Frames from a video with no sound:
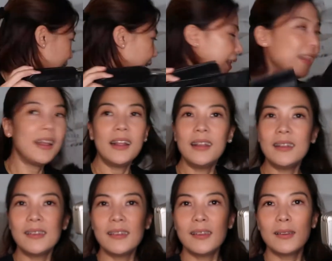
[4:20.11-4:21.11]
And then
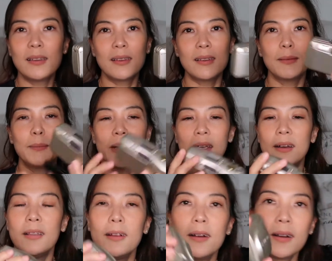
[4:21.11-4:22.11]
this is my
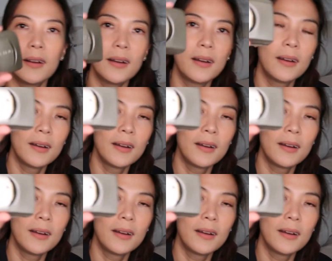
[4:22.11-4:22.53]
other